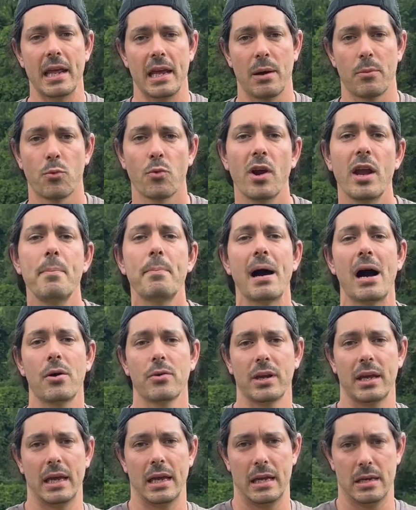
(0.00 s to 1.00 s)
I'm
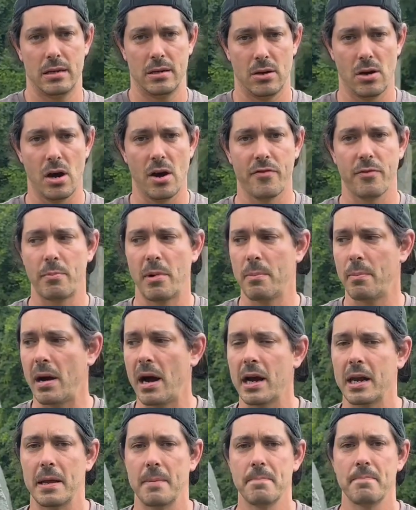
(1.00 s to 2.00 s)
rebounding it off of my
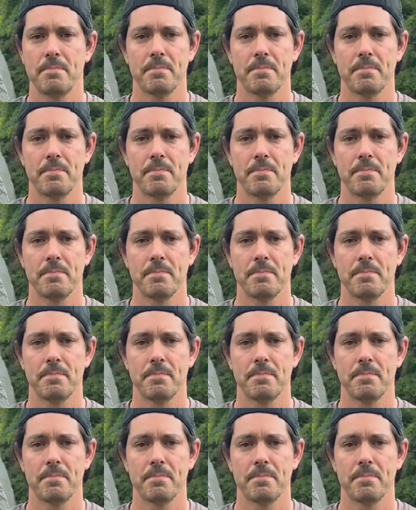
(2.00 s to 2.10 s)
body.